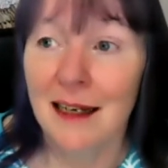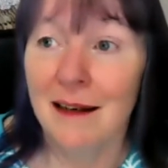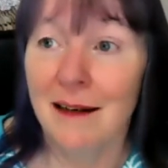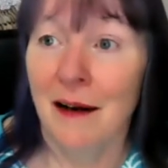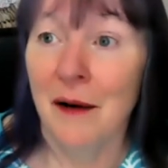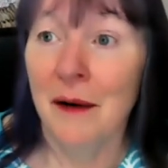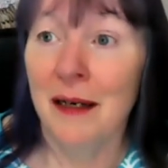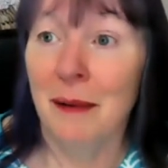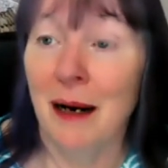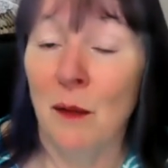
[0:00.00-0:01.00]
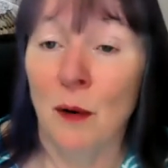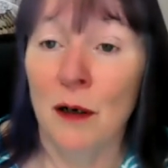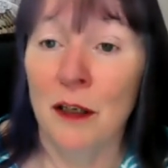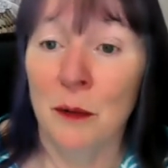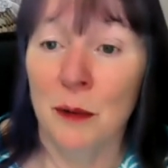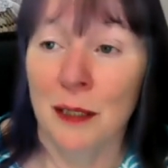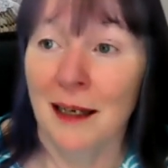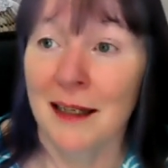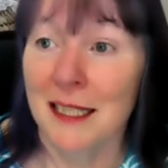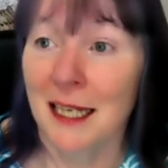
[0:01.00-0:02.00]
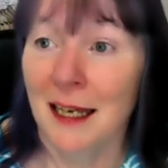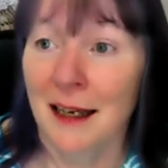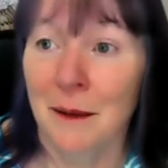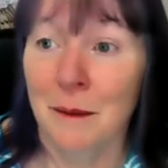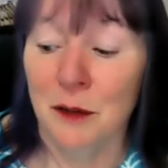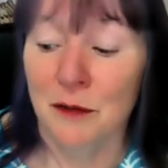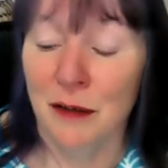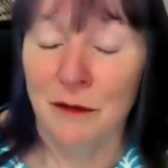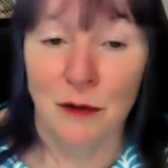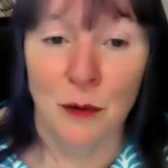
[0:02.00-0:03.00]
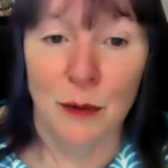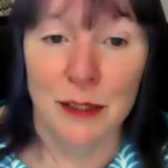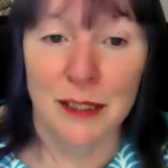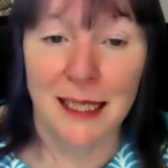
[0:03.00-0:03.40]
about what you would like to hear moving forward